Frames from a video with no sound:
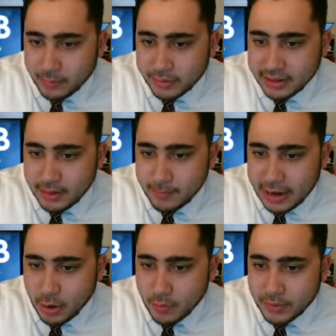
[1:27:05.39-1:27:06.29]
I want to come
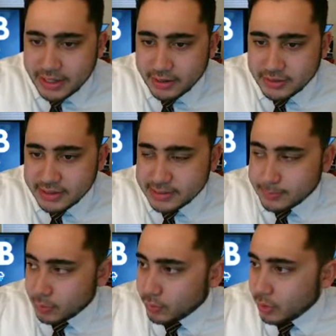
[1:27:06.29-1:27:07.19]
back over here to this
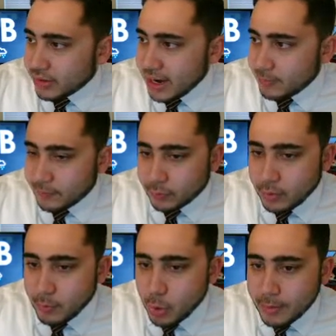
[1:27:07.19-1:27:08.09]
Parole camera for
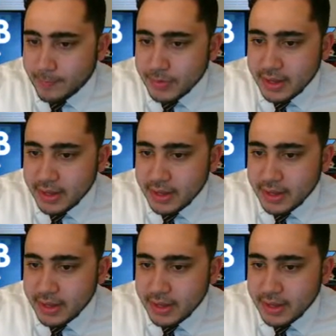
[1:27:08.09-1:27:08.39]
a moment.